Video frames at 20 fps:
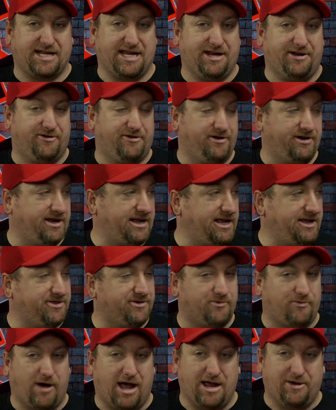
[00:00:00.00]
teetering
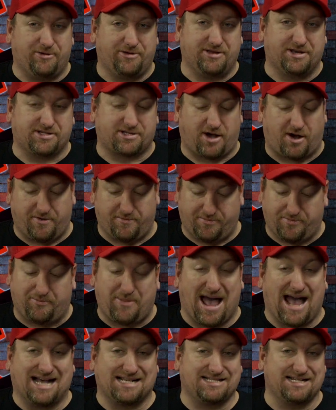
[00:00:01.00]
either way with this
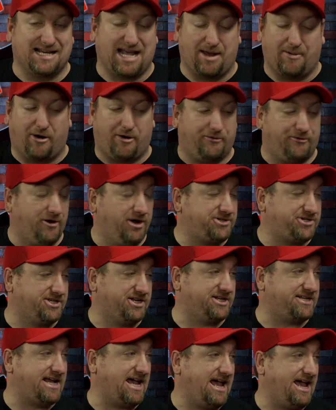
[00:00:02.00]
passing game. Our
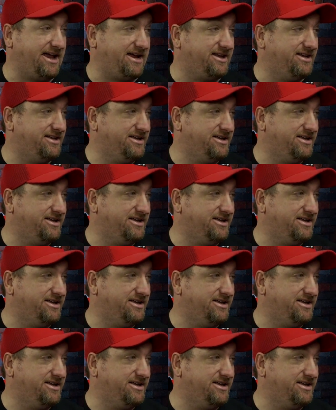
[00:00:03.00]
rushing attack.